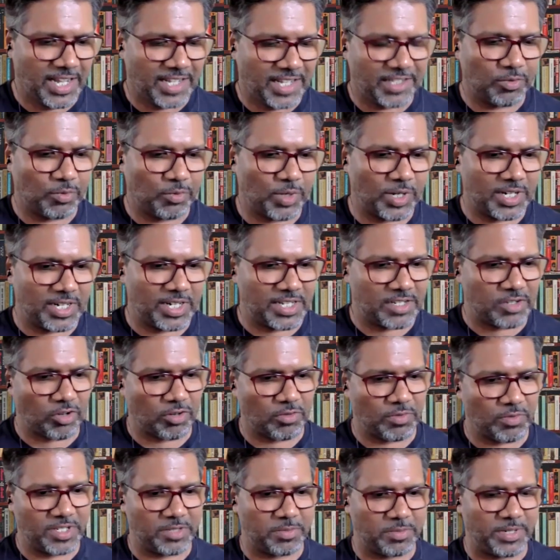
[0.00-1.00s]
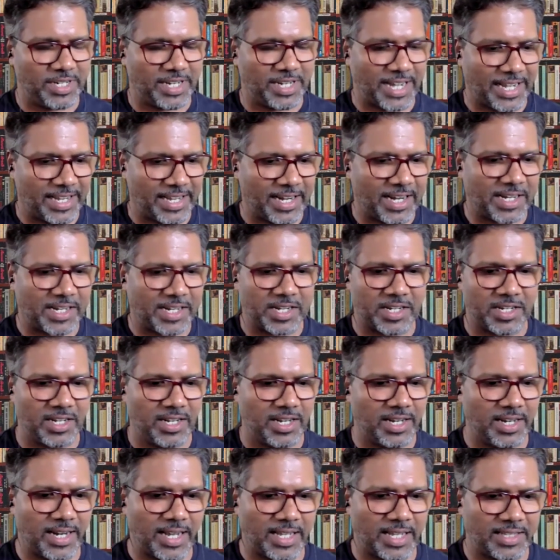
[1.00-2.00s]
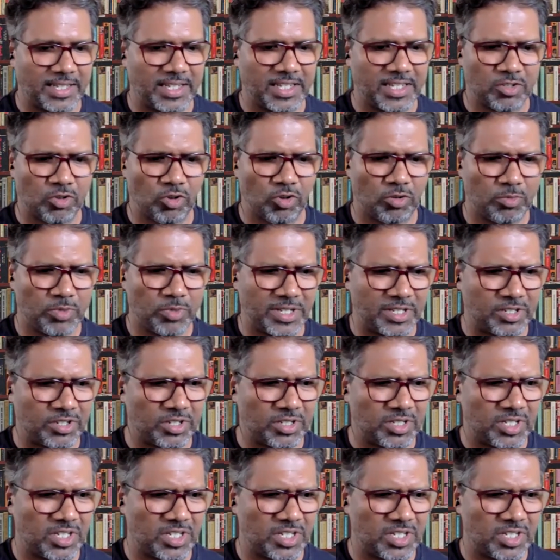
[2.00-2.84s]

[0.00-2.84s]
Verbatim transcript: the world has always been hierarchical and i think it's always